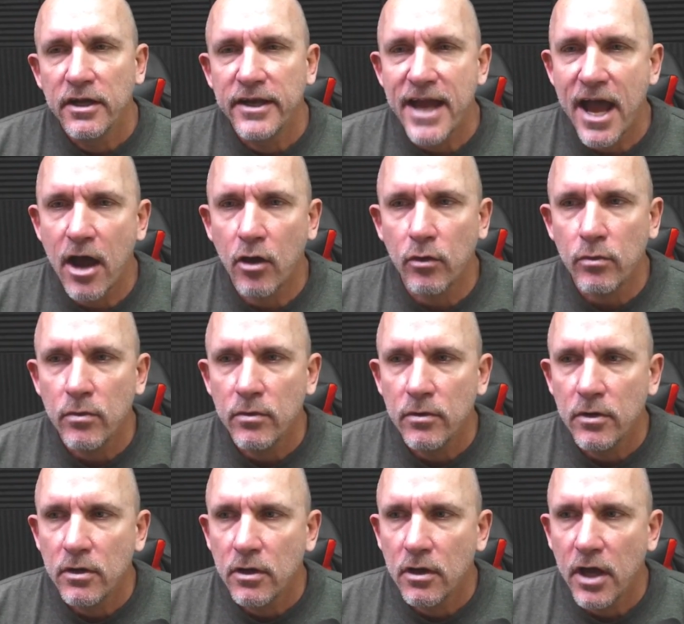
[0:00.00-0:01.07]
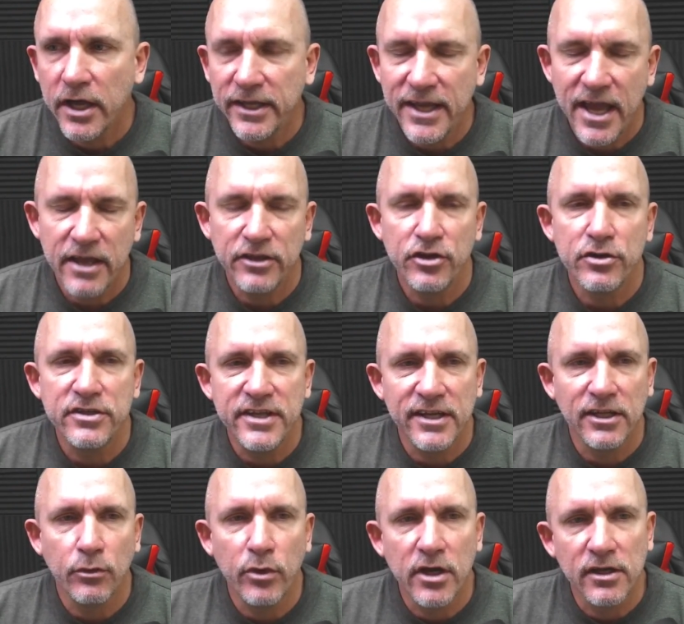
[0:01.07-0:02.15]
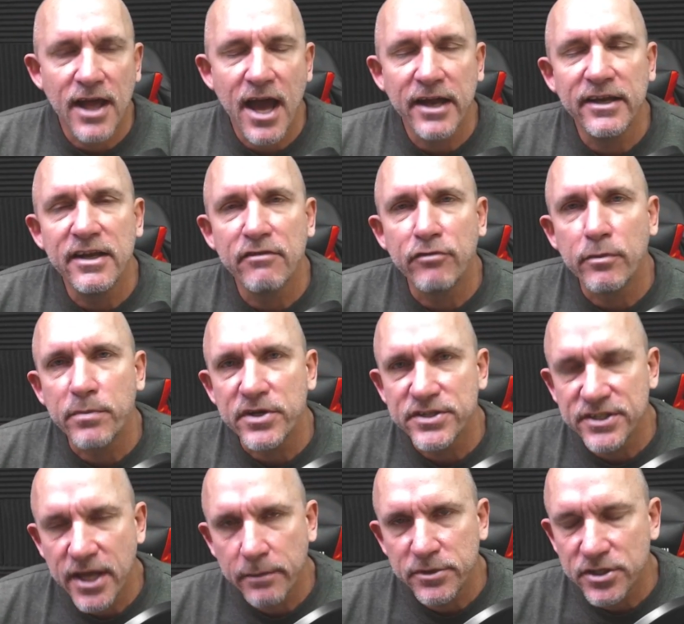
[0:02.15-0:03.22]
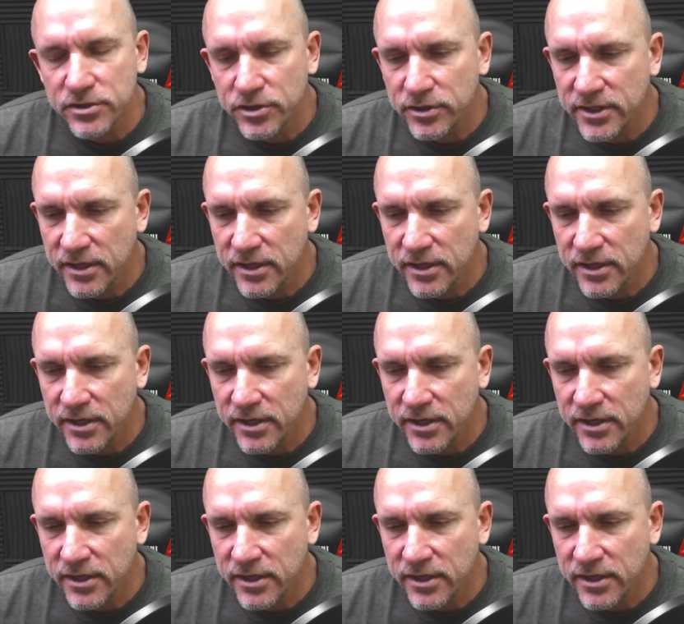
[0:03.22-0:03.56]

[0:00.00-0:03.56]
Now, again, you're dealing with a lot of different perceptions.